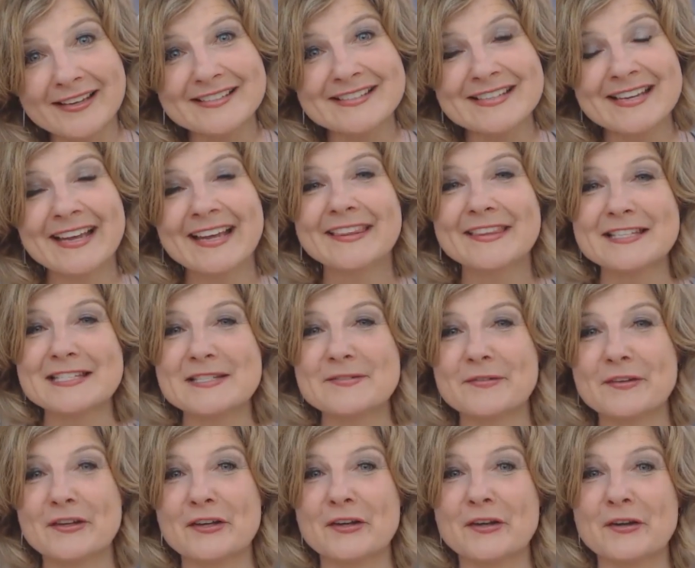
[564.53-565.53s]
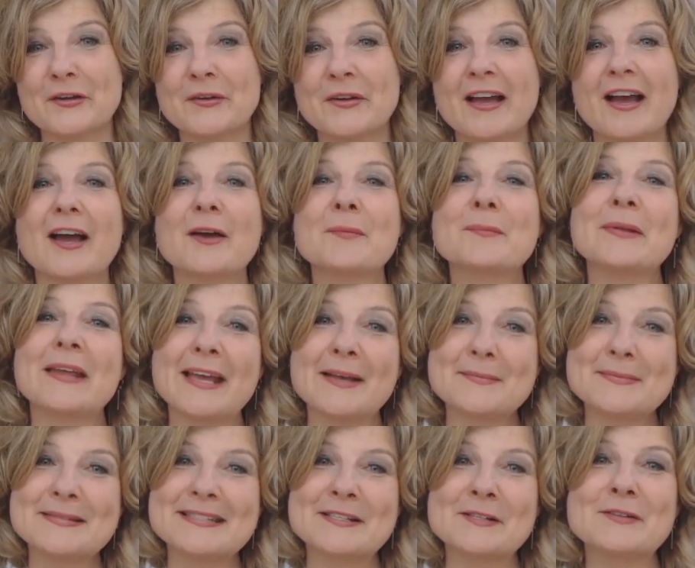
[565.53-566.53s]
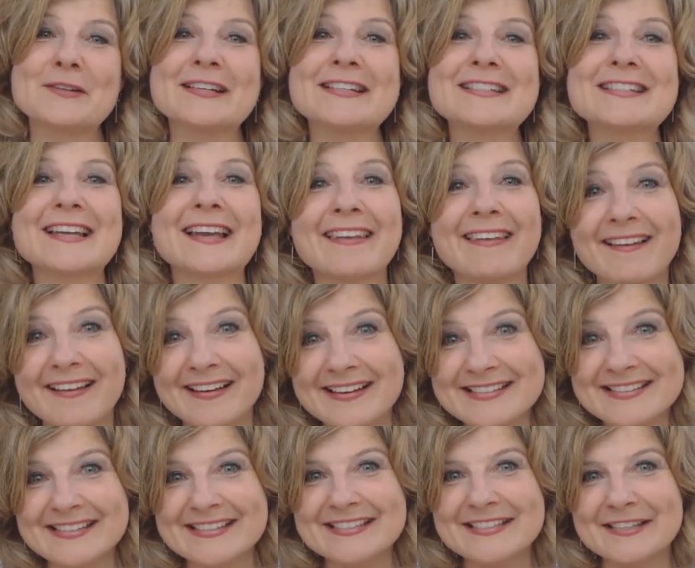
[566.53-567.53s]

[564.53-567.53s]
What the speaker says: which you can do by clicking the button just there.